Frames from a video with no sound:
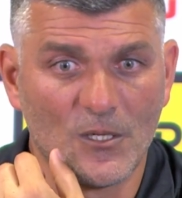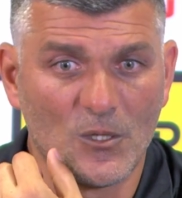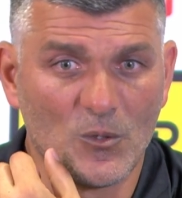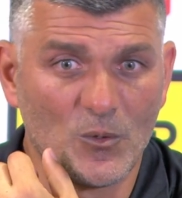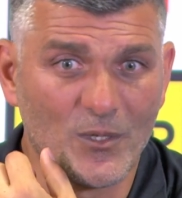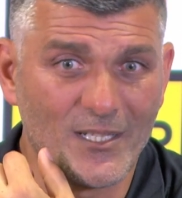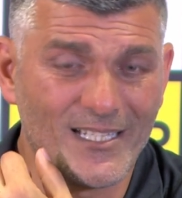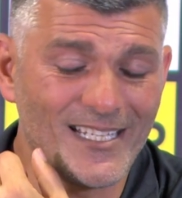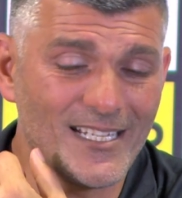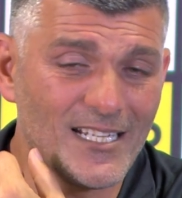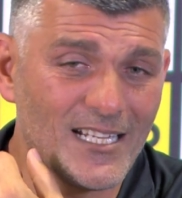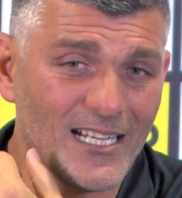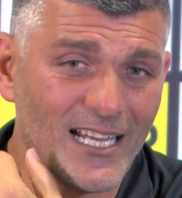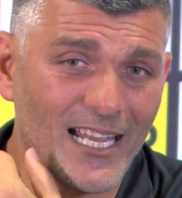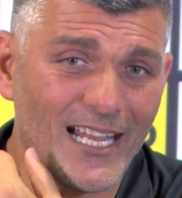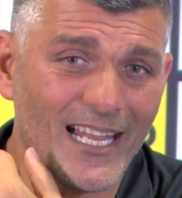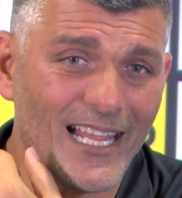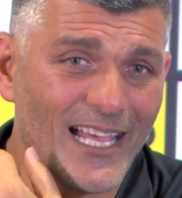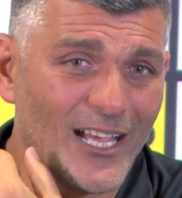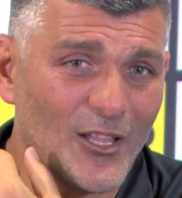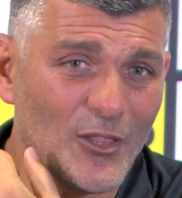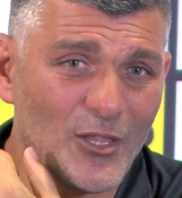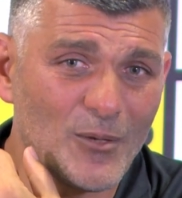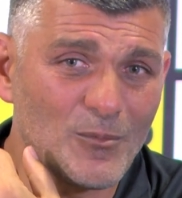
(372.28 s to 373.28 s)
we didn't
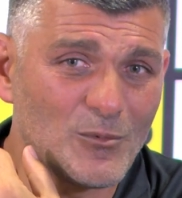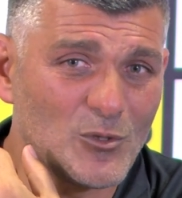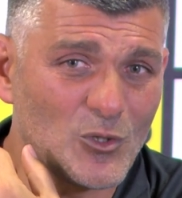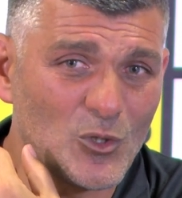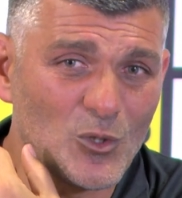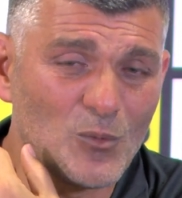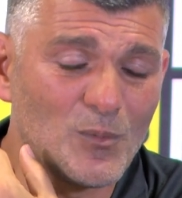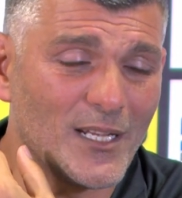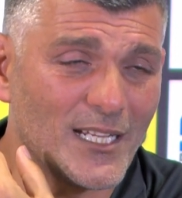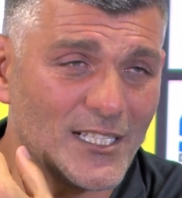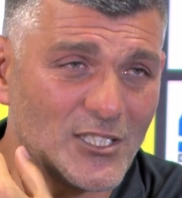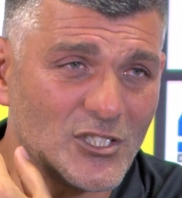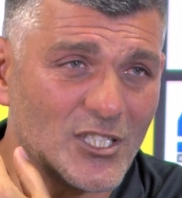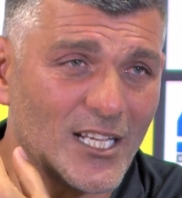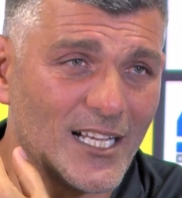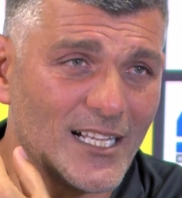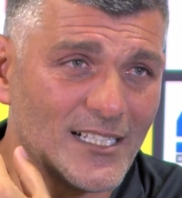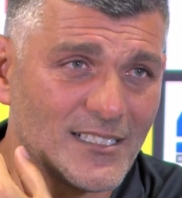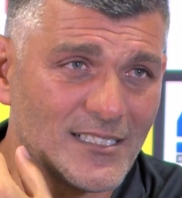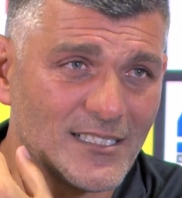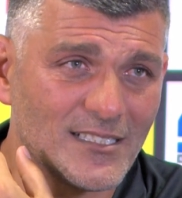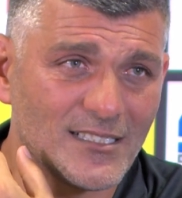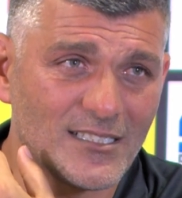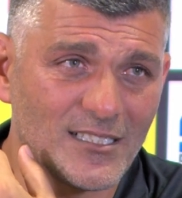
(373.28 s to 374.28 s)
allow them too many
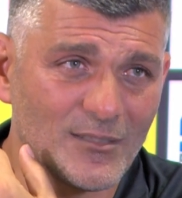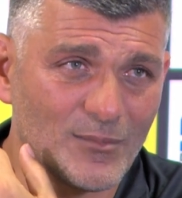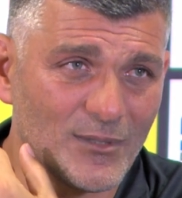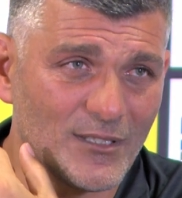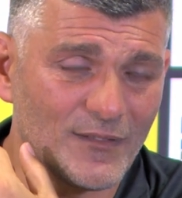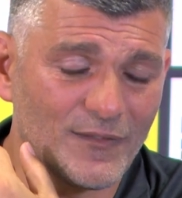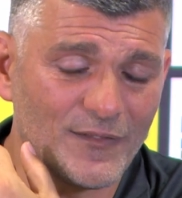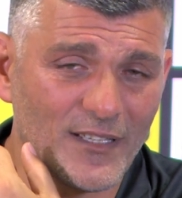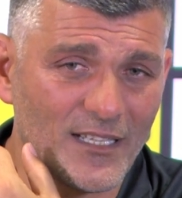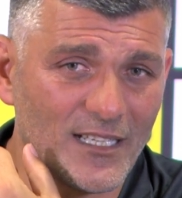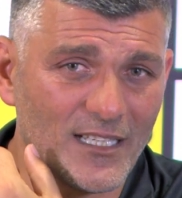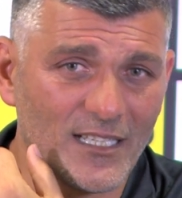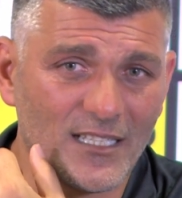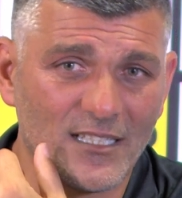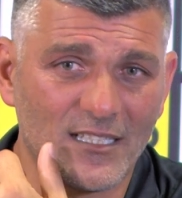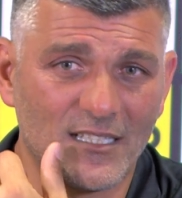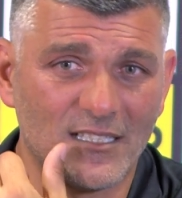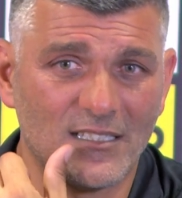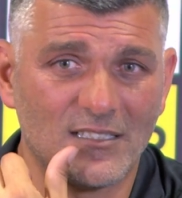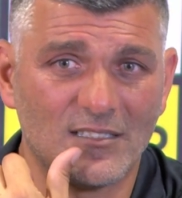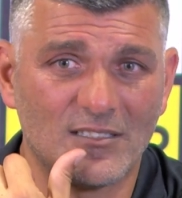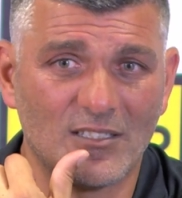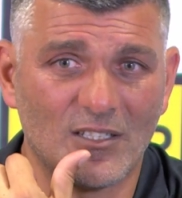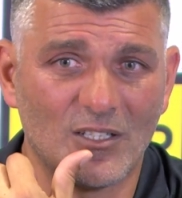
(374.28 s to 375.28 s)
chances, to be fair.
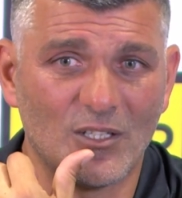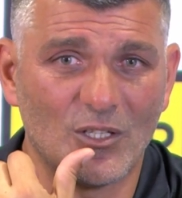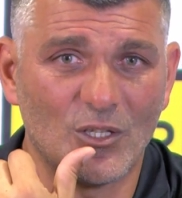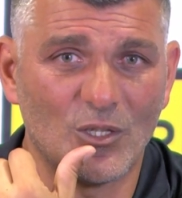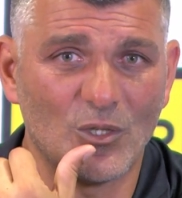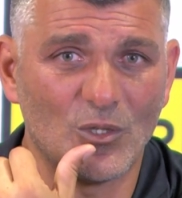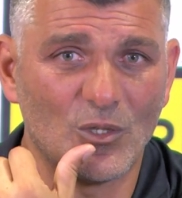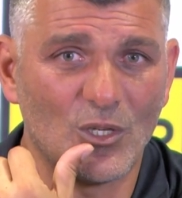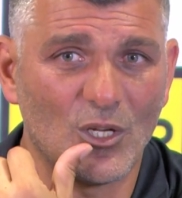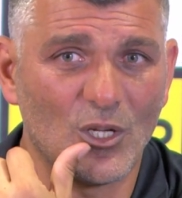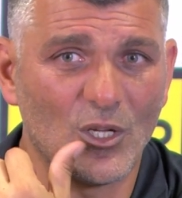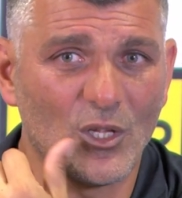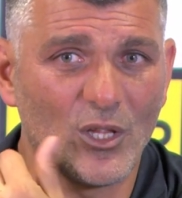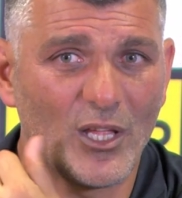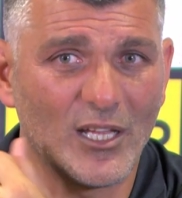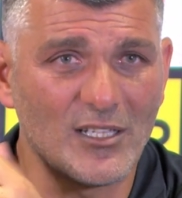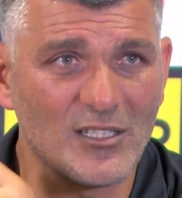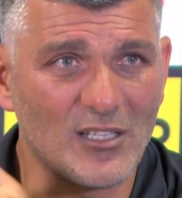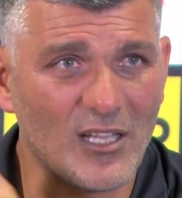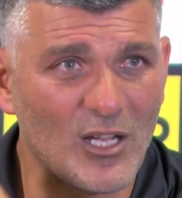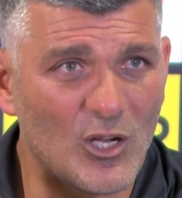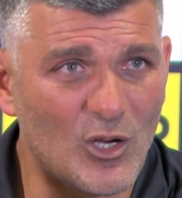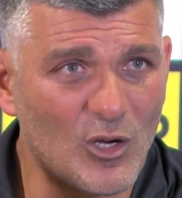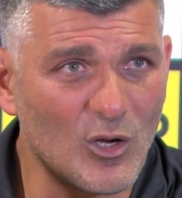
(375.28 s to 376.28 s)
So, you know,
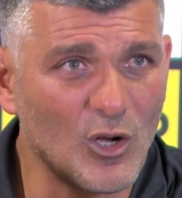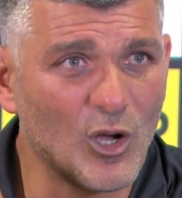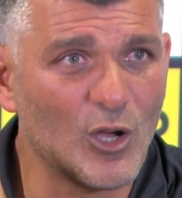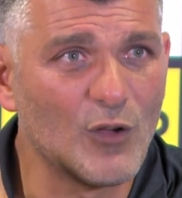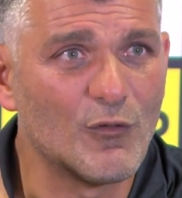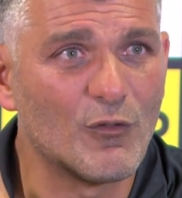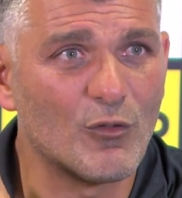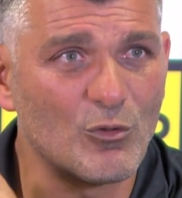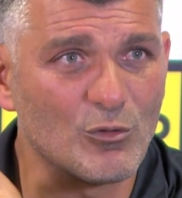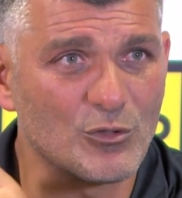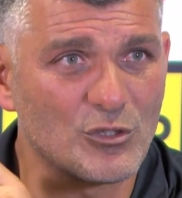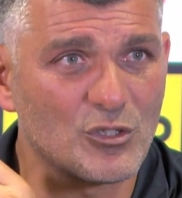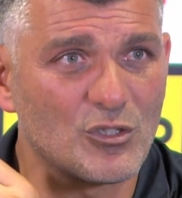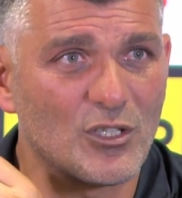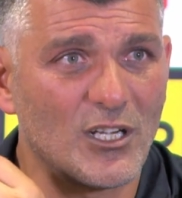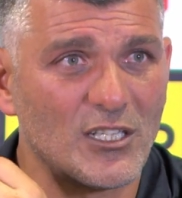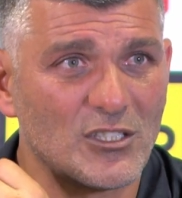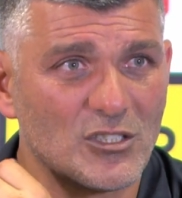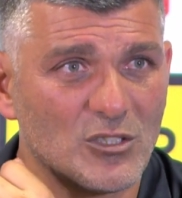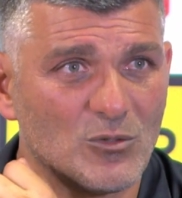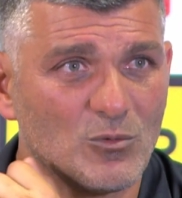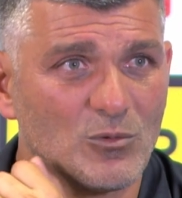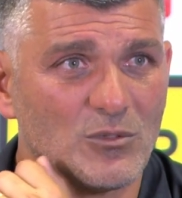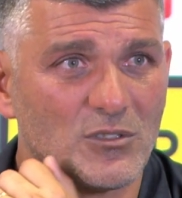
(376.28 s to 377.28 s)
our overall
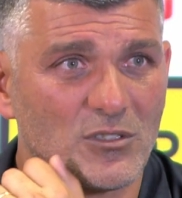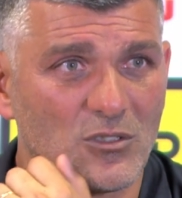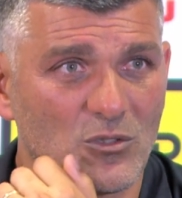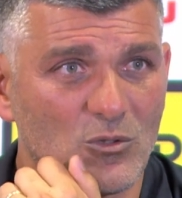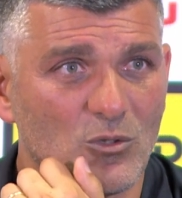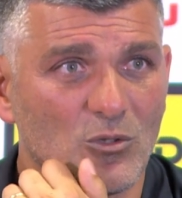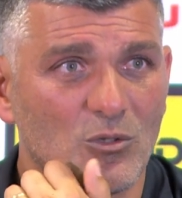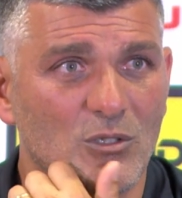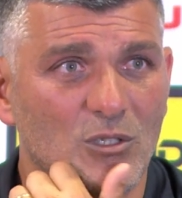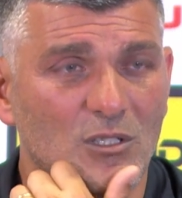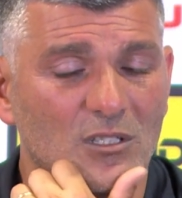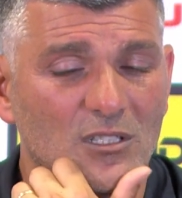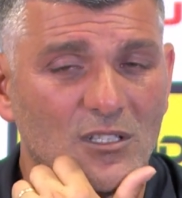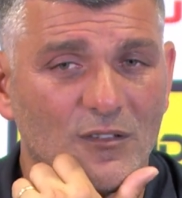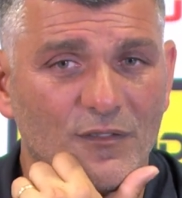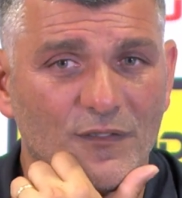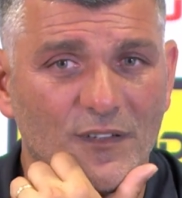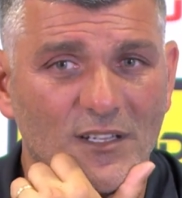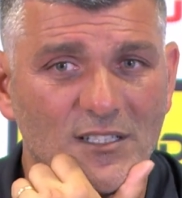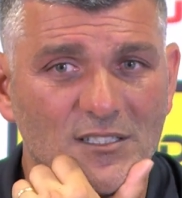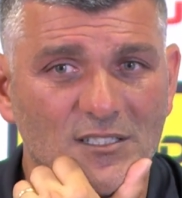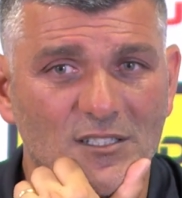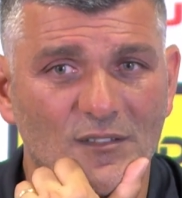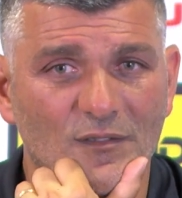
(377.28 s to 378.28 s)
structure was good
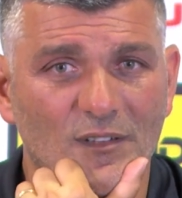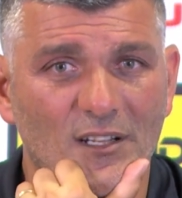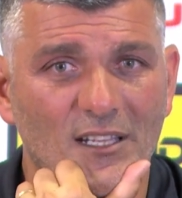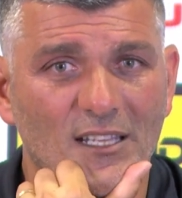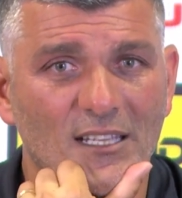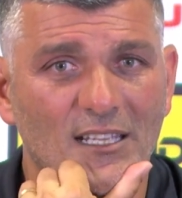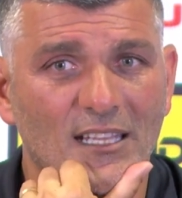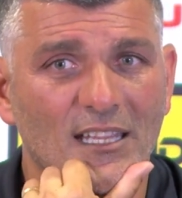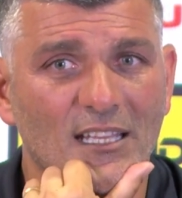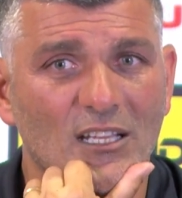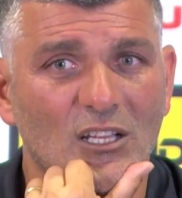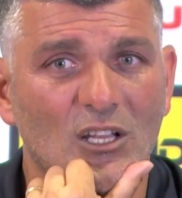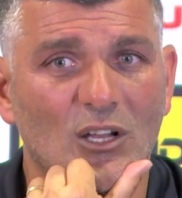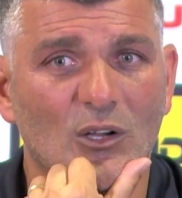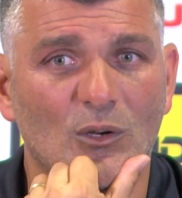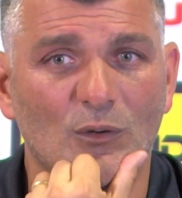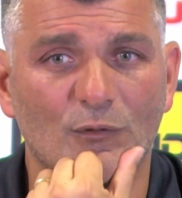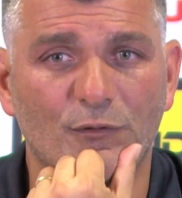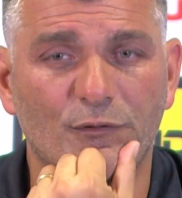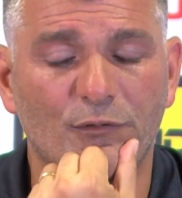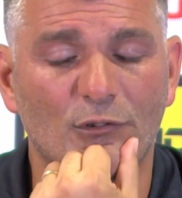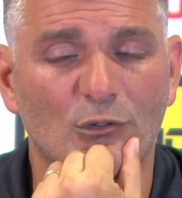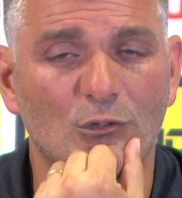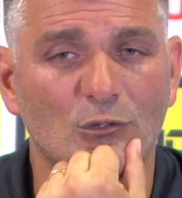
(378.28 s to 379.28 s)
defensively, and then
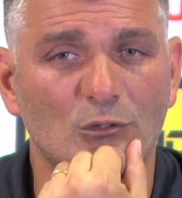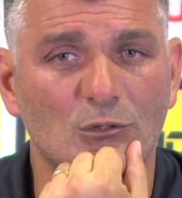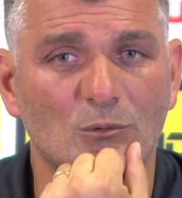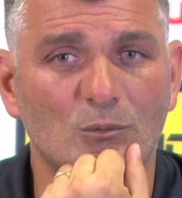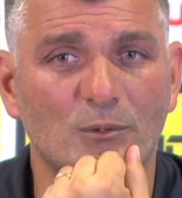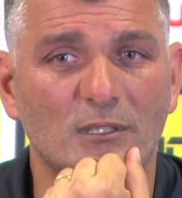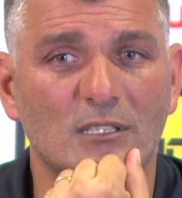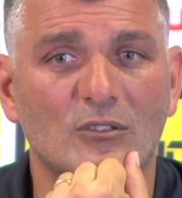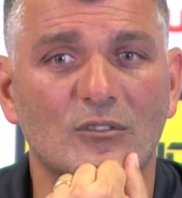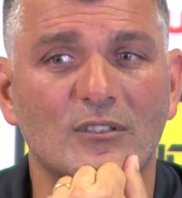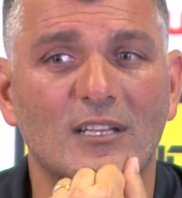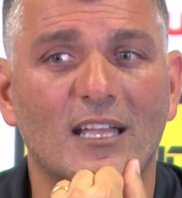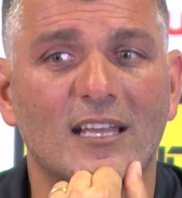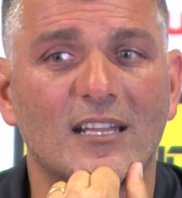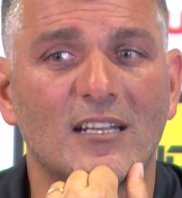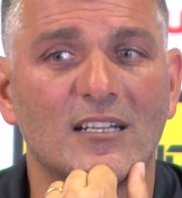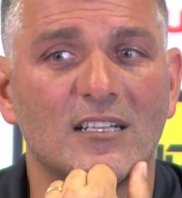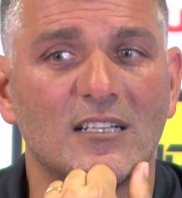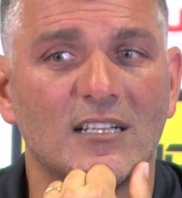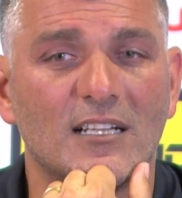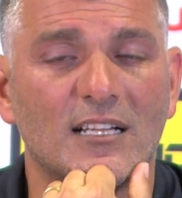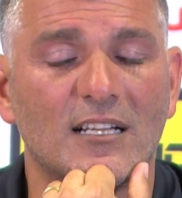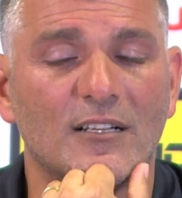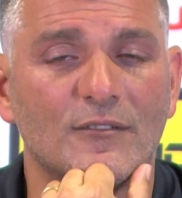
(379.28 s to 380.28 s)
going forward, we
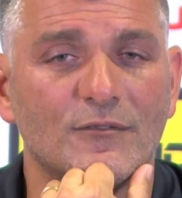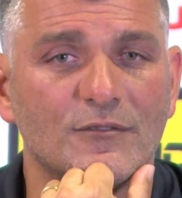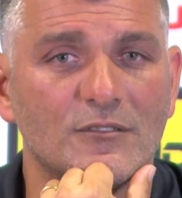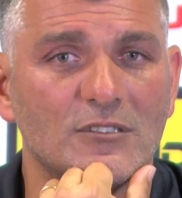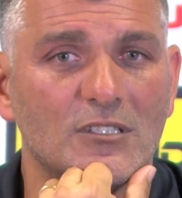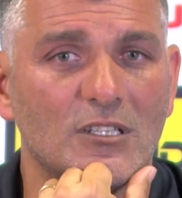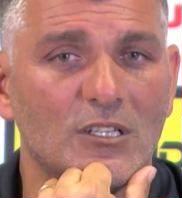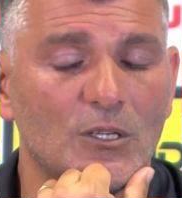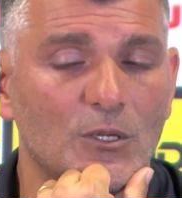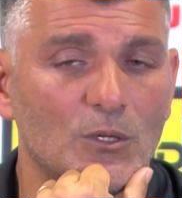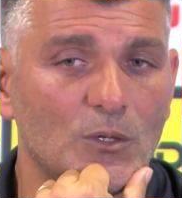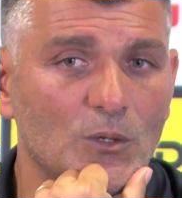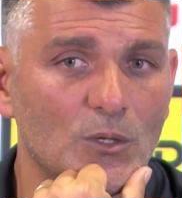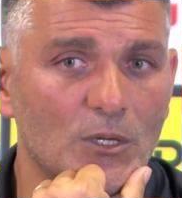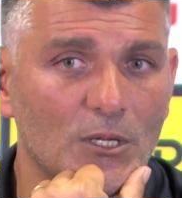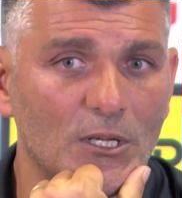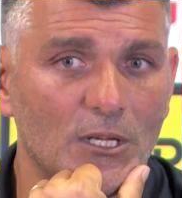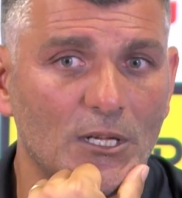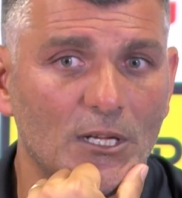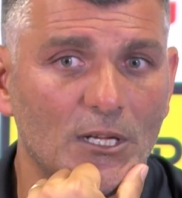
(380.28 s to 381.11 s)
created enough. So